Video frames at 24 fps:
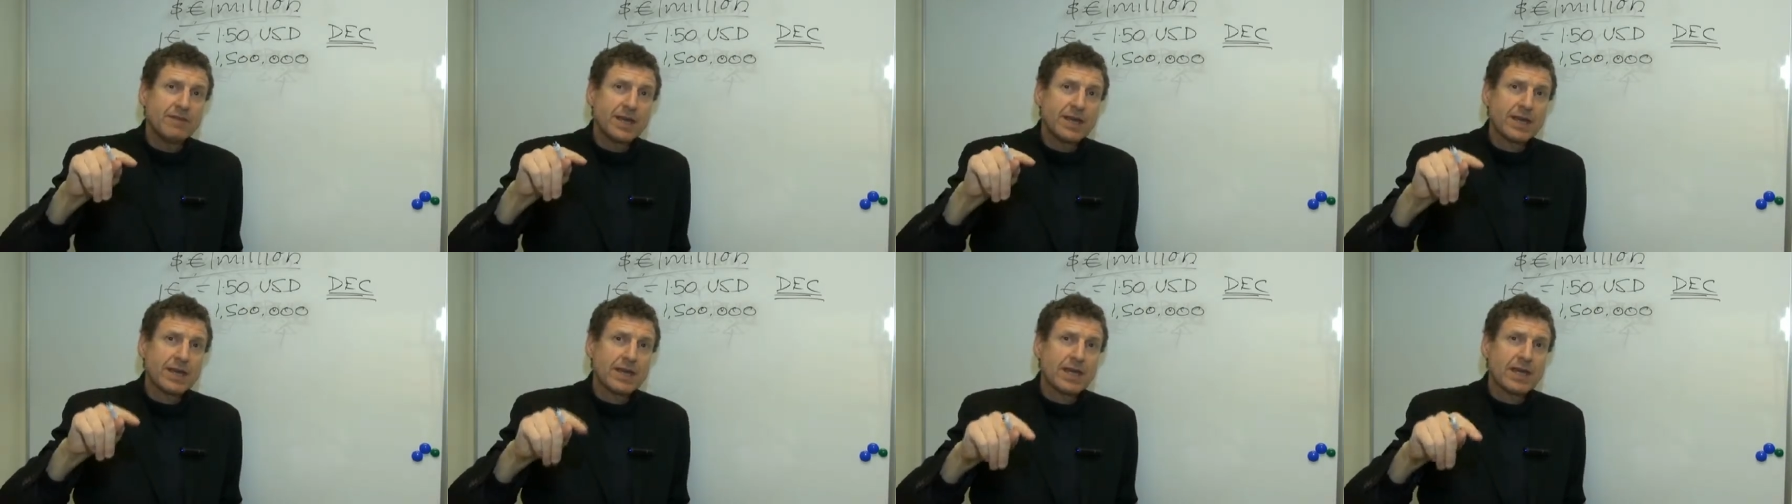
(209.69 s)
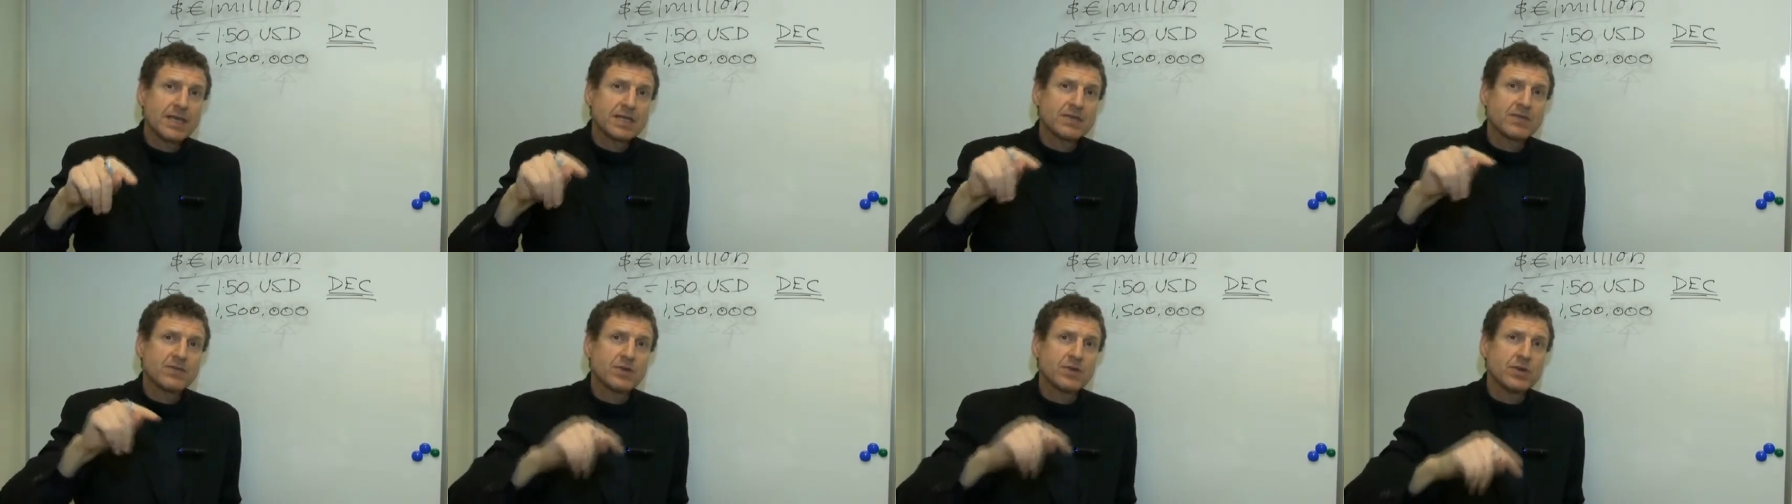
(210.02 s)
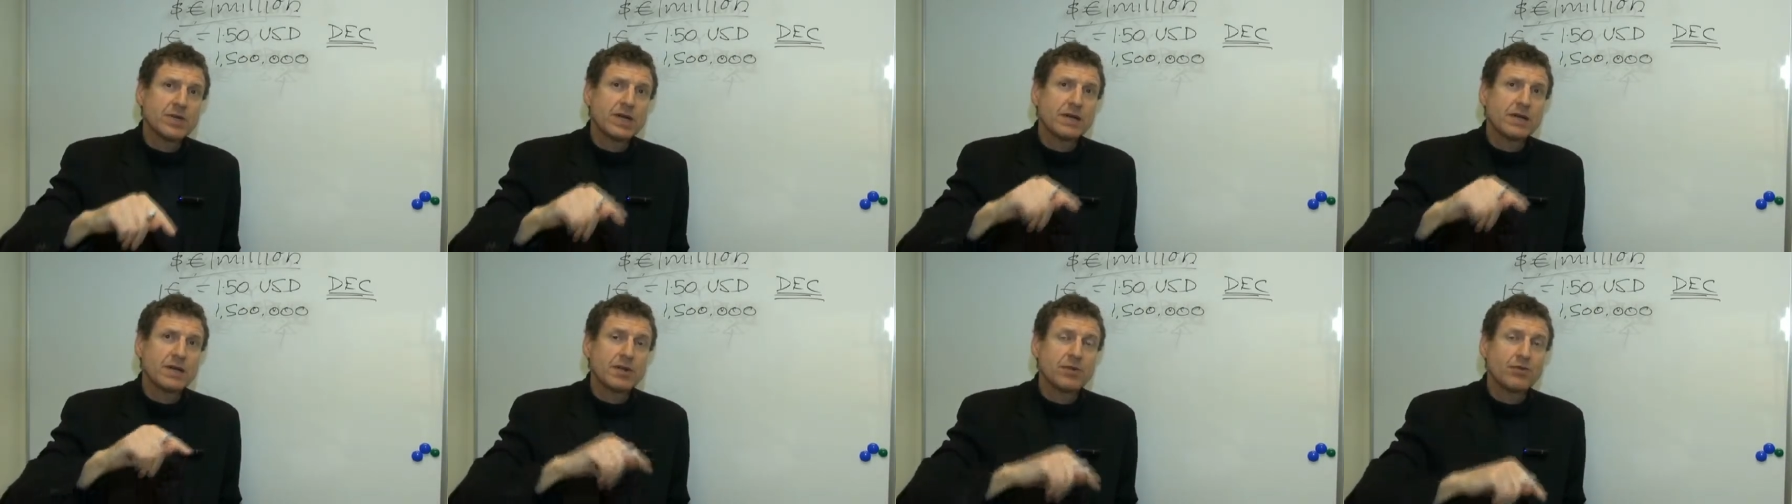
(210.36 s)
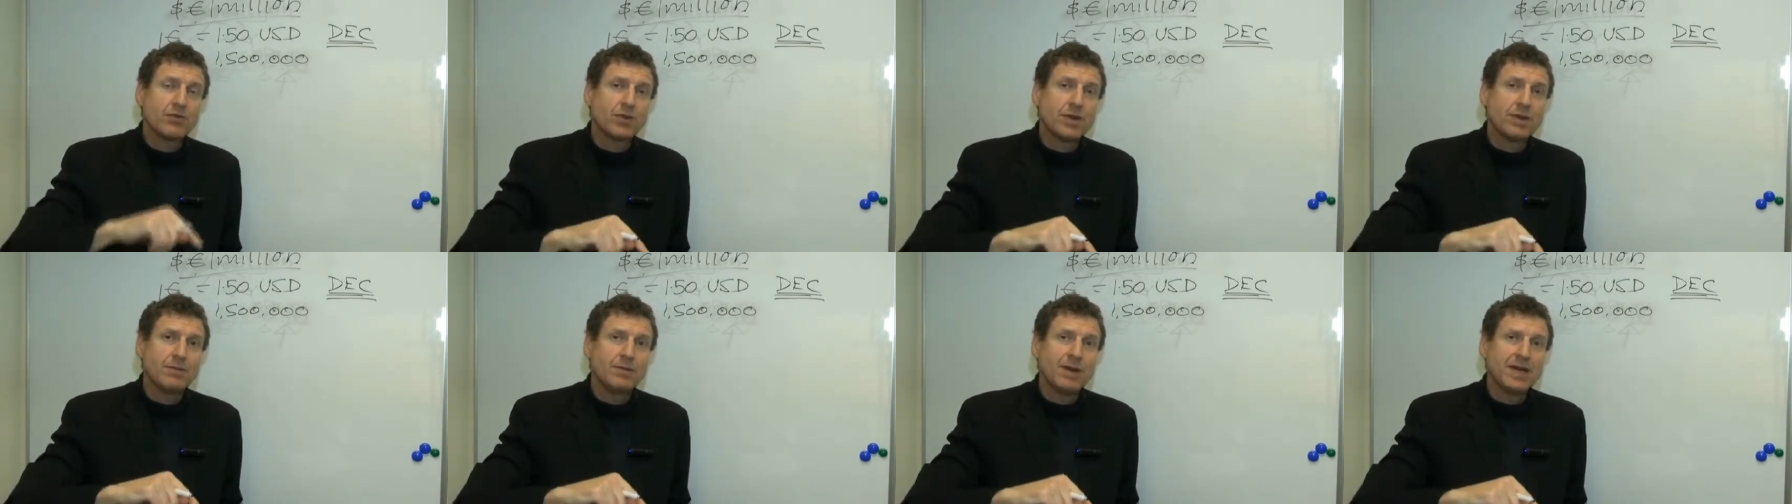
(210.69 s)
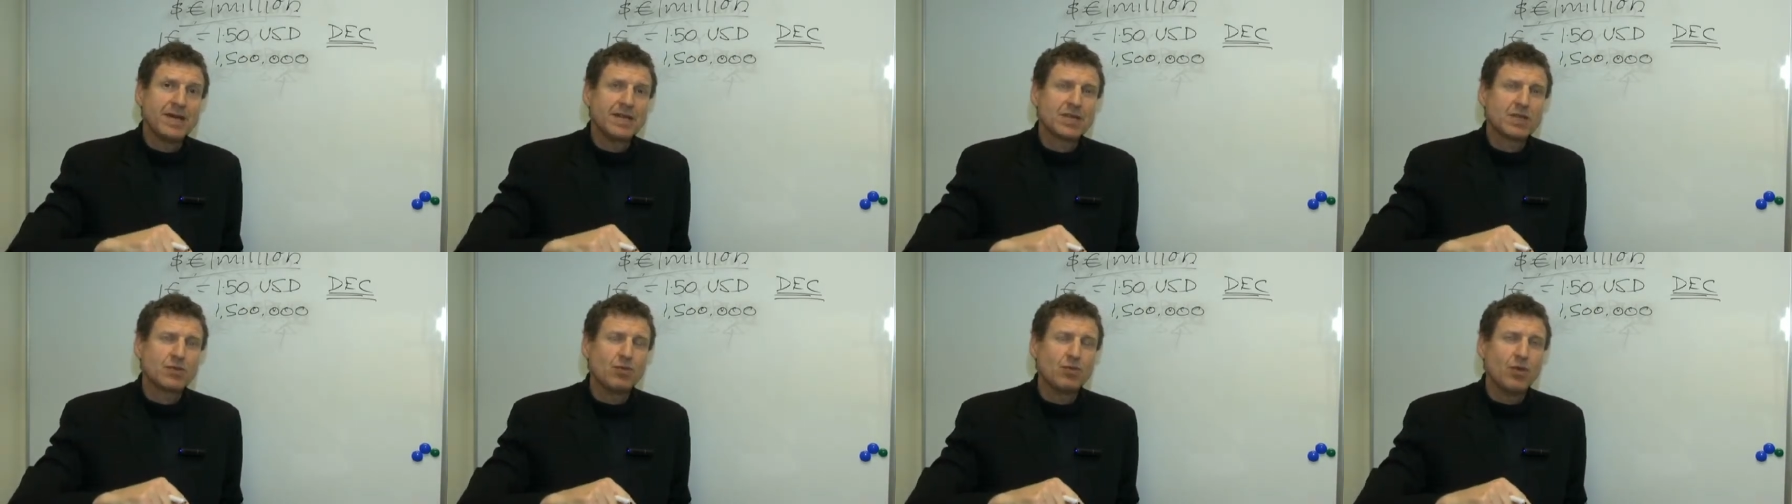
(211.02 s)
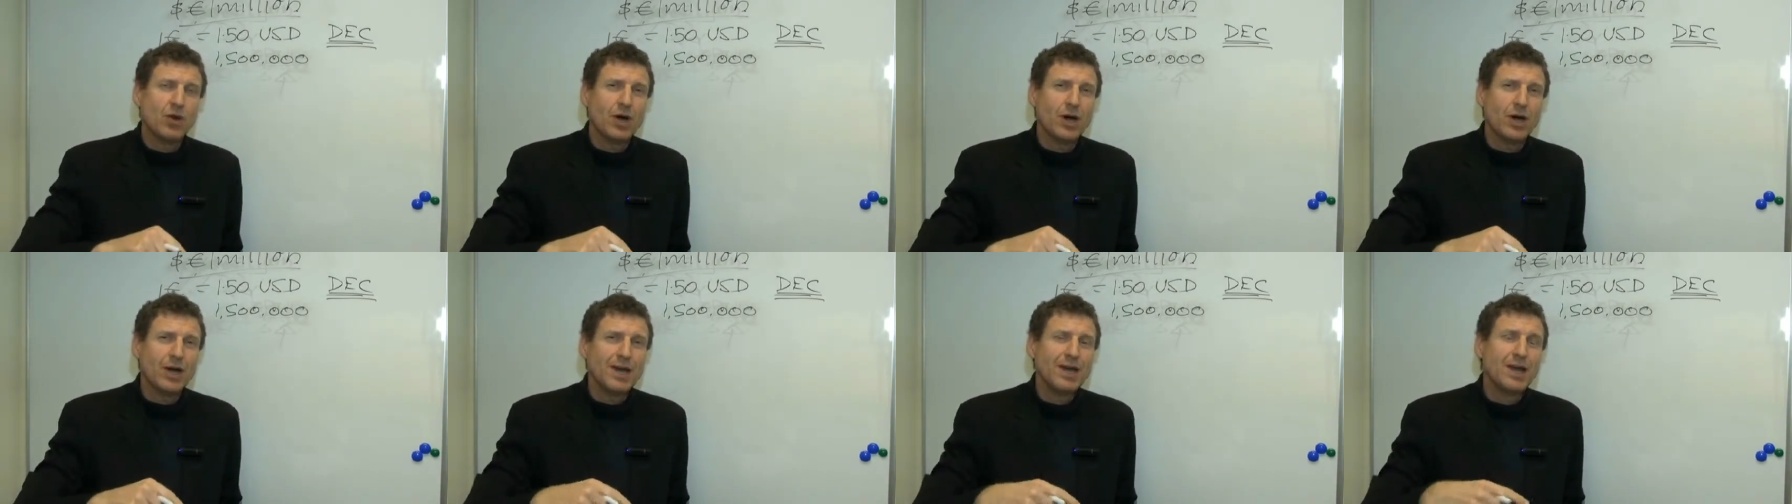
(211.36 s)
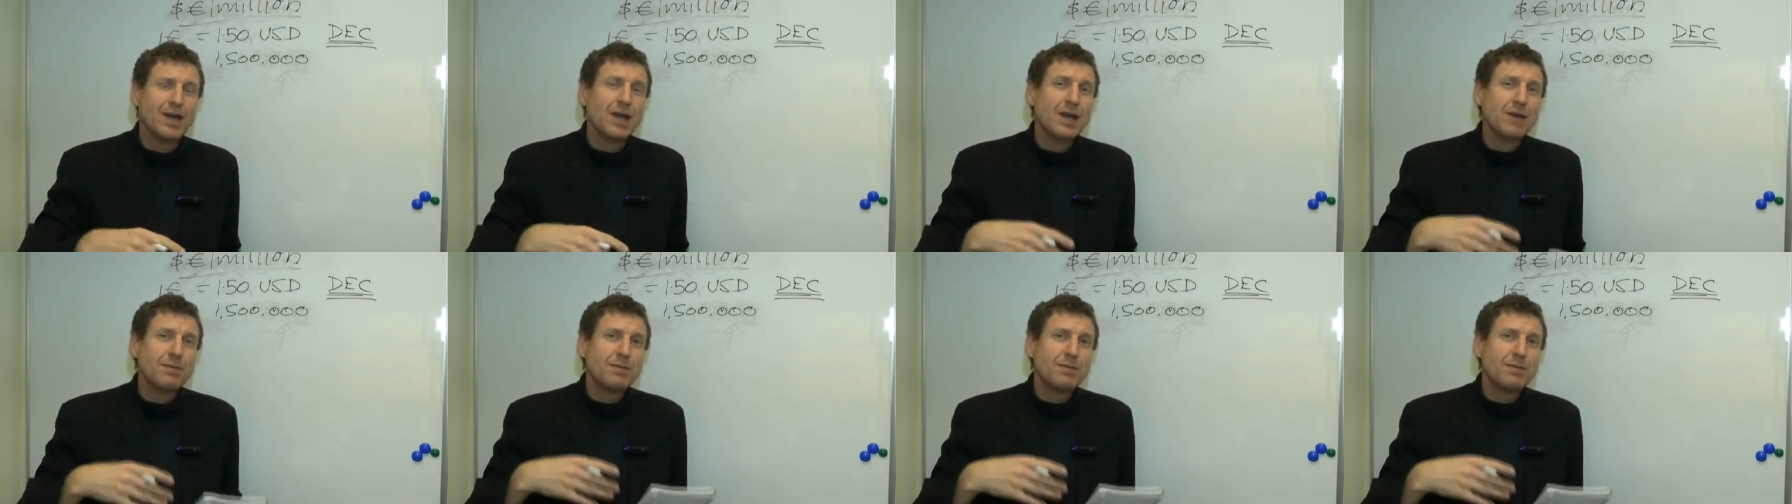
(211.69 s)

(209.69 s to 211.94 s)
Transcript: that cash for another 3 months. Why?